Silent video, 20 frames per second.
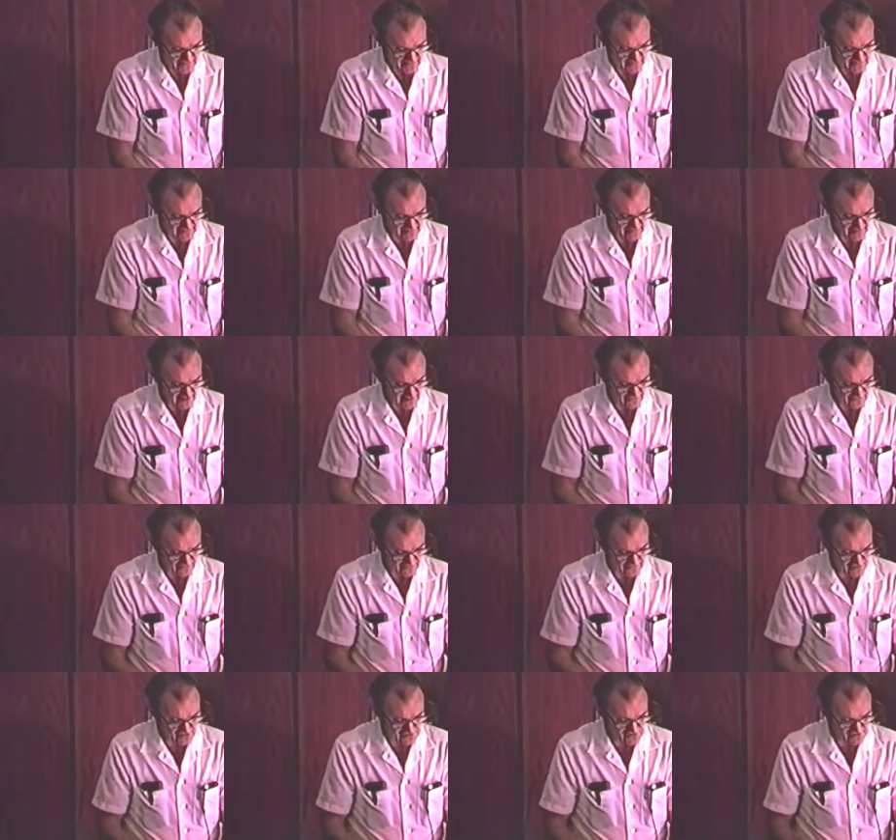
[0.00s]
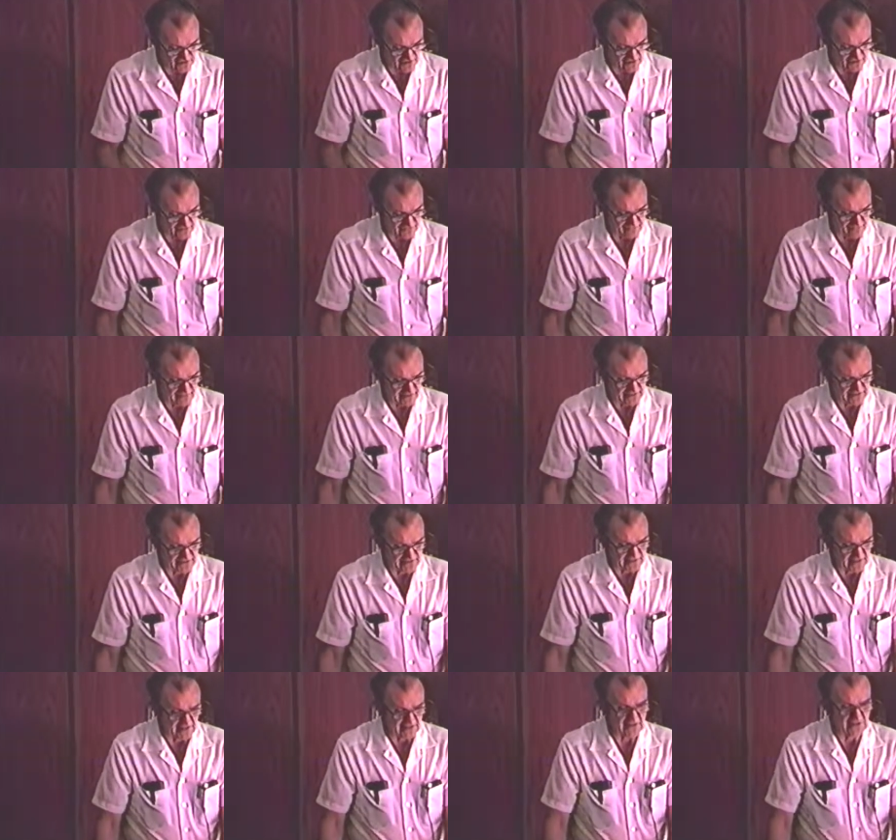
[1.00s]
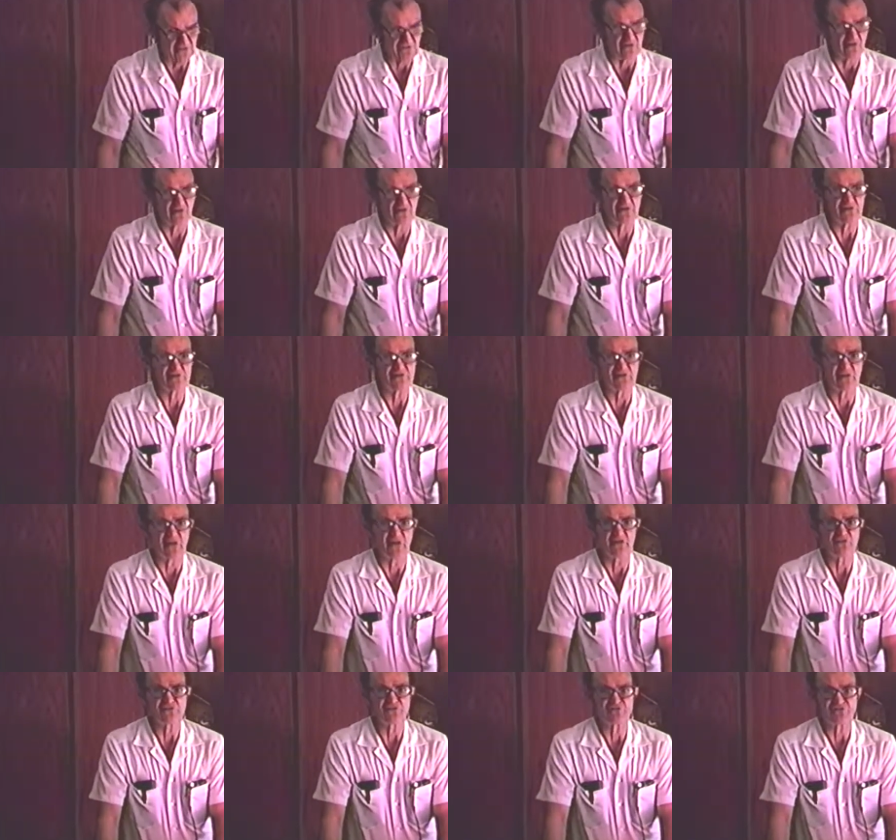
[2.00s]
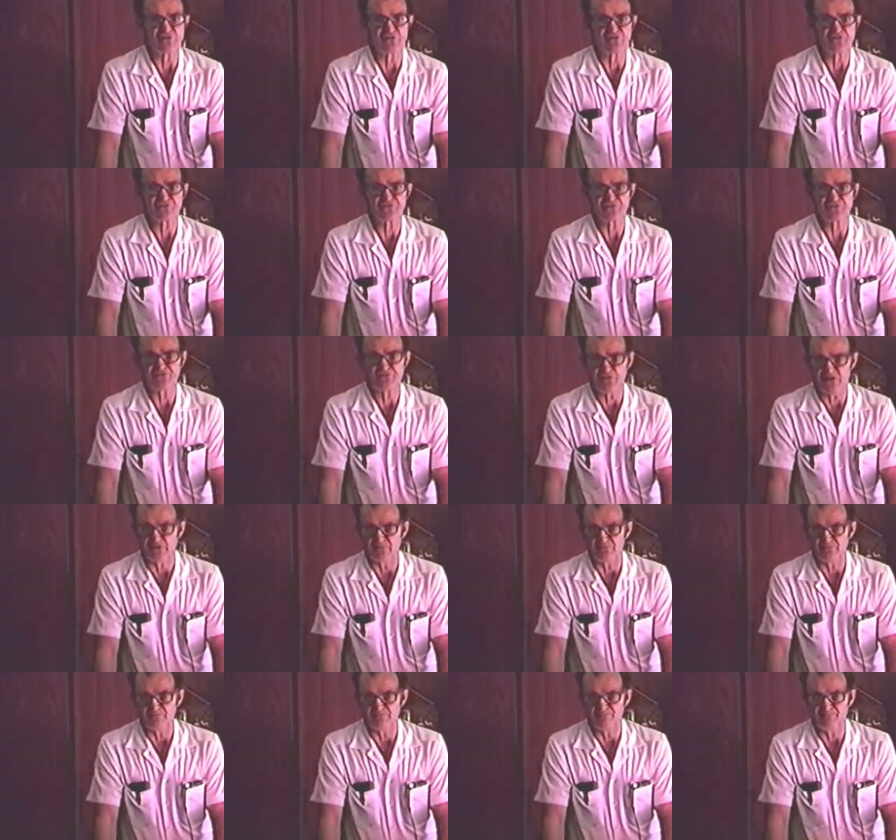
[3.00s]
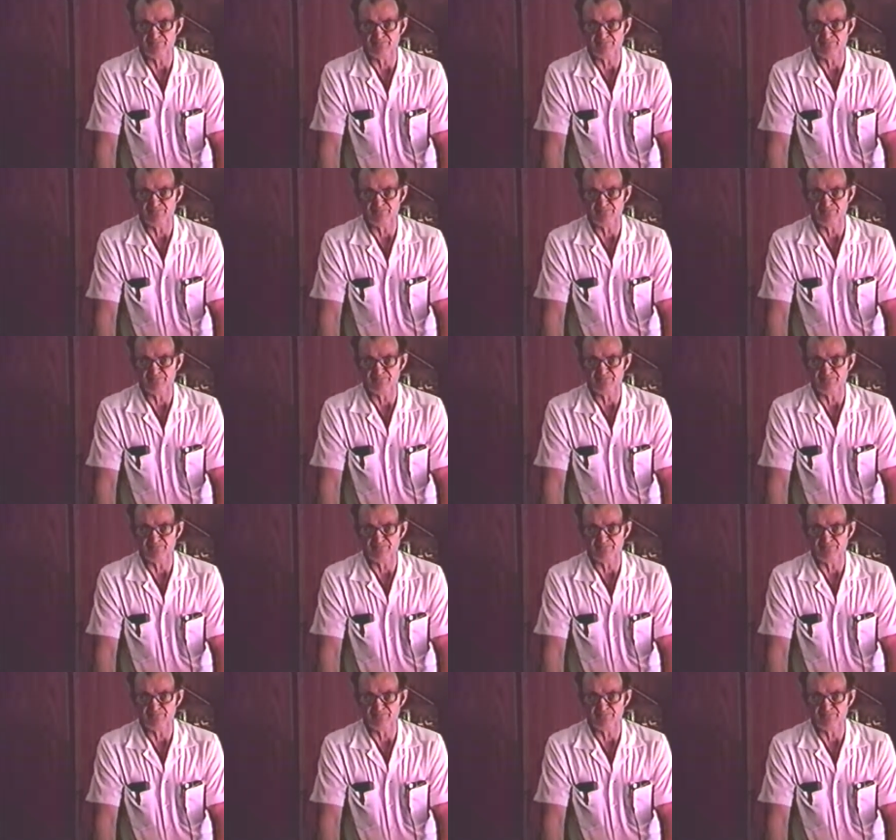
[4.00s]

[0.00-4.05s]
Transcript: that every child may gain knowledge as Jesus did.